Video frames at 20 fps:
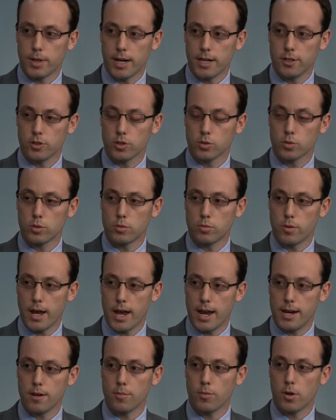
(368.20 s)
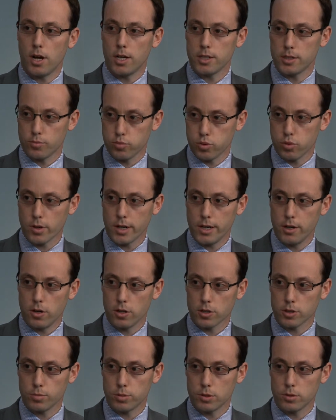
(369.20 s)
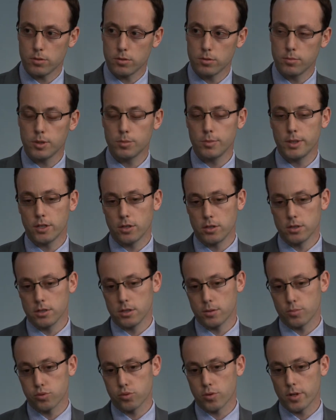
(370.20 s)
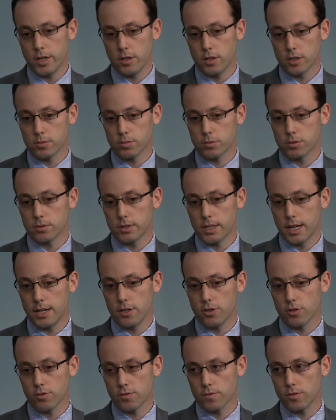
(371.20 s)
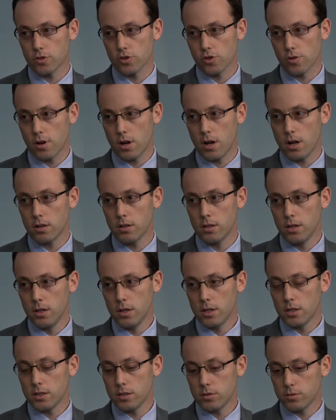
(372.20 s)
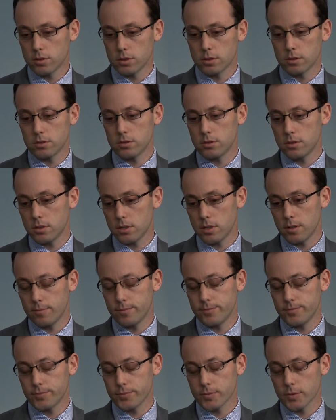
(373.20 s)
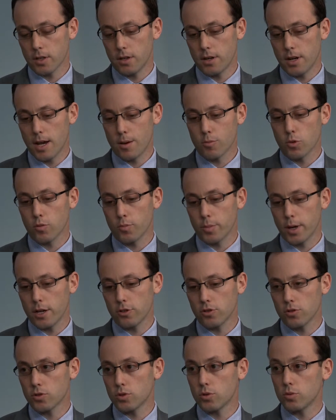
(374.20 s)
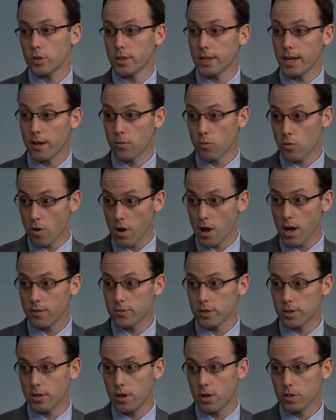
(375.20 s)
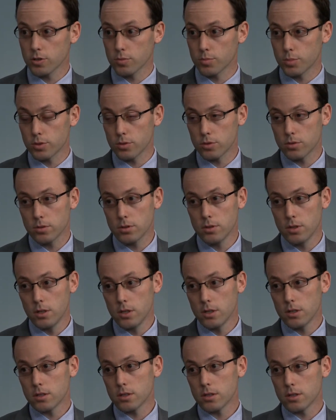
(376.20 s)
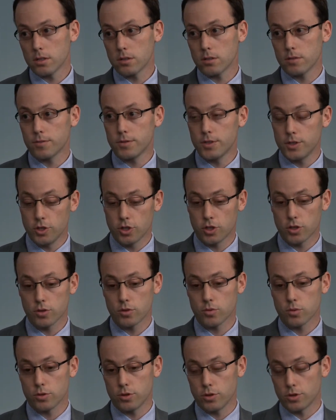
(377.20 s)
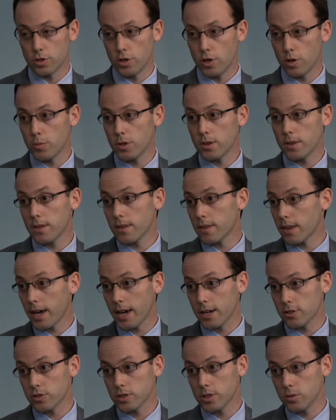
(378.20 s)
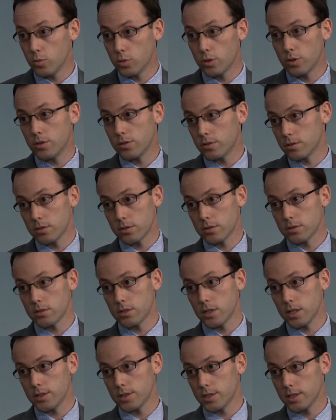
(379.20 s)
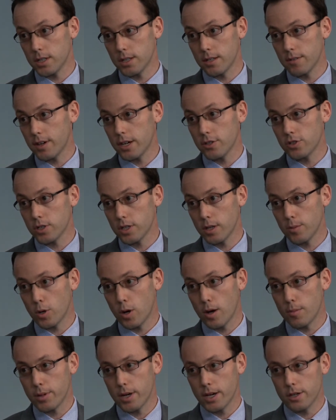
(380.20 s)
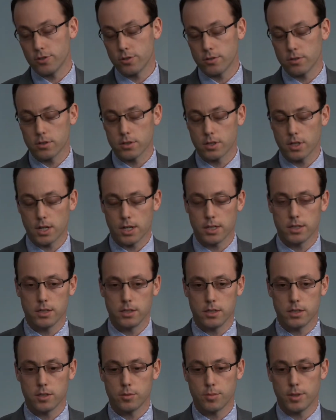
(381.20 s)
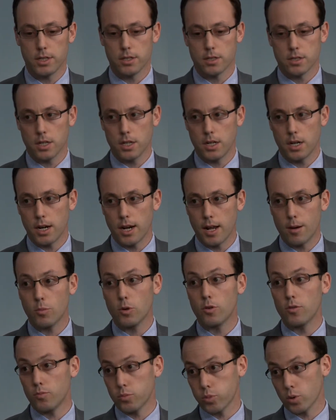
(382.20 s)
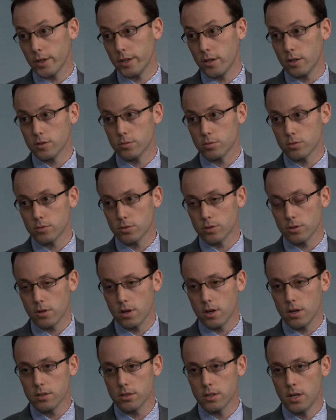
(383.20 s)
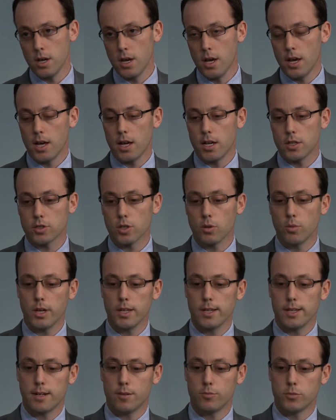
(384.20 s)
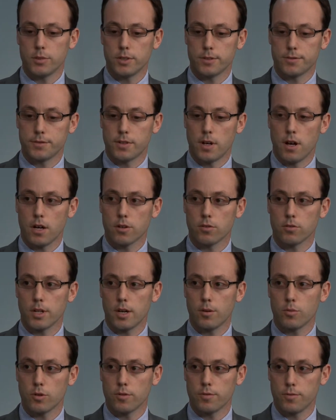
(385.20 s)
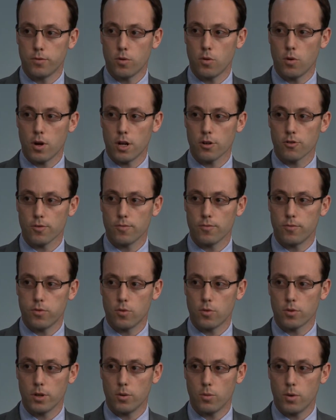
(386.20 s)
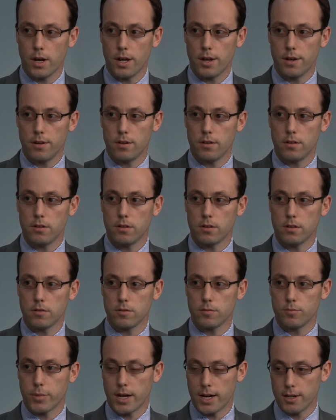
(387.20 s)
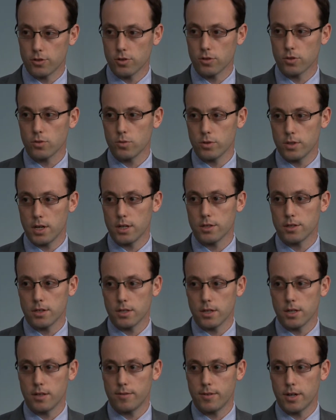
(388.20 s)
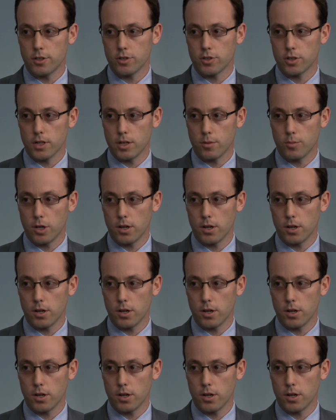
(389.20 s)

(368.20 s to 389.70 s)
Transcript: patients were randomised pre-hospital, but because of the pre-hospital nature of the trial, there was a number of patients who, when they arrived at hospital, physicians would determine that they actually weren't ST elevation MI patients. And I think this has been seen in a number of pre-hospital trials. Mm-hmm. And so we ended up with a final number of 441 patients with ST elevation